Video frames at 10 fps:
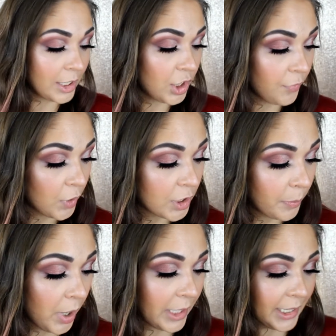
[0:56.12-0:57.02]
All right, so the first
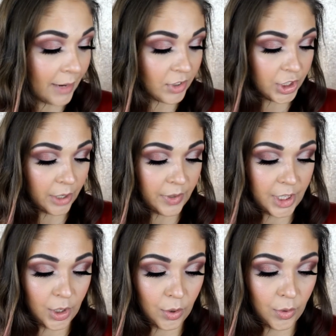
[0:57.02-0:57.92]
product I have to share with
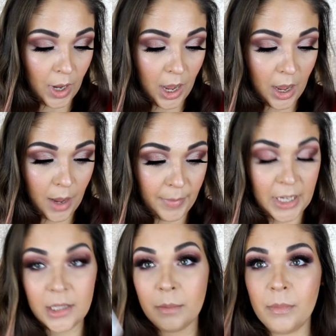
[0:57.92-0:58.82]
you um,
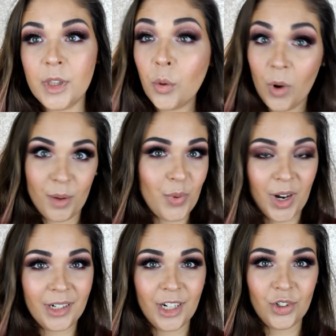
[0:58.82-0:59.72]
is the one
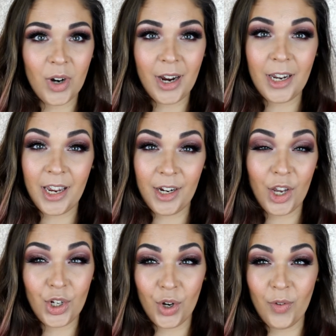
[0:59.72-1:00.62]
product I tried
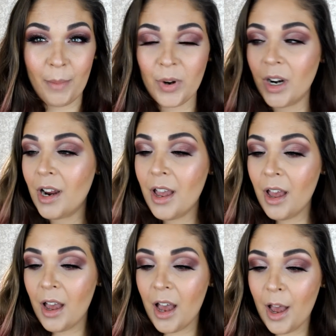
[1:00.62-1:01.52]
in November.
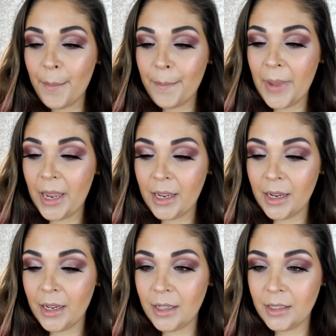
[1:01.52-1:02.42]
Um,
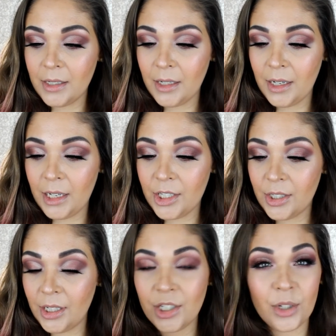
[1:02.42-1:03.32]
and
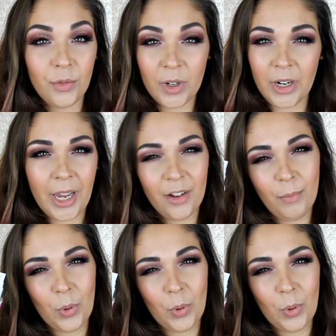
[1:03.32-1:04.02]
it's, it's a very kind of